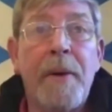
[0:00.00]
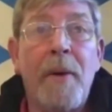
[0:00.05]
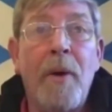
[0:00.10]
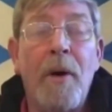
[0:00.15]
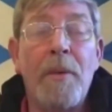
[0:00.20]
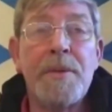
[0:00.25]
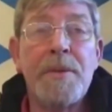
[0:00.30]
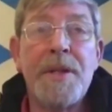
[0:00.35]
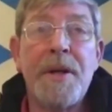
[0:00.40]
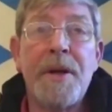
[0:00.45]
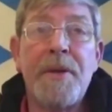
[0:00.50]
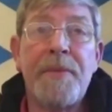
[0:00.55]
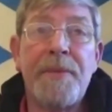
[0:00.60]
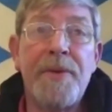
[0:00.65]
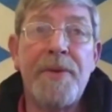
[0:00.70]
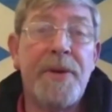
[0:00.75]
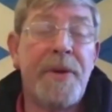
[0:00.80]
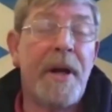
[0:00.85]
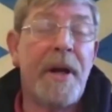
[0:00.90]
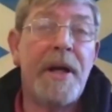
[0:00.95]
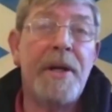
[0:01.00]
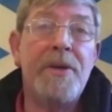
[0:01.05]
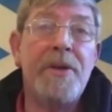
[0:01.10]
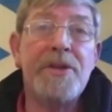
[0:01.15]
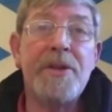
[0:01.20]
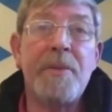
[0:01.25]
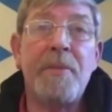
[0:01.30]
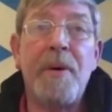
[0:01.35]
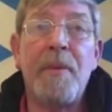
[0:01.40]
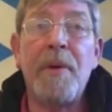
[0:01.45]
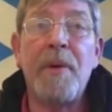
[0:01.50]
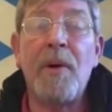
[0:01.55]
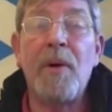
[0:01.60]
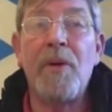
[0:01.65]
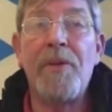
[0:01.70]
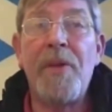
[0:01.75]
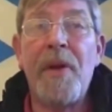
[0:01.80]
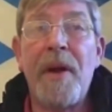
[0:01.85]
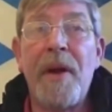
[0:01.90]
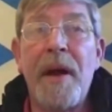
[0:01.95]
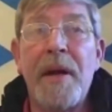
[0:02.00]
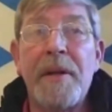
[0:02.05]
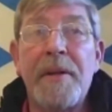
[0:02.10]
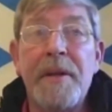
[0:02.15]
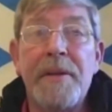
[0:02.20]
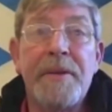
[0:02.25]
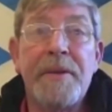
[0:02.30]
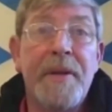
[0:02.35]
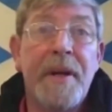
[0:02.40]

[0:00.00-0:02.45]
cops that are trying to use the Public Order Act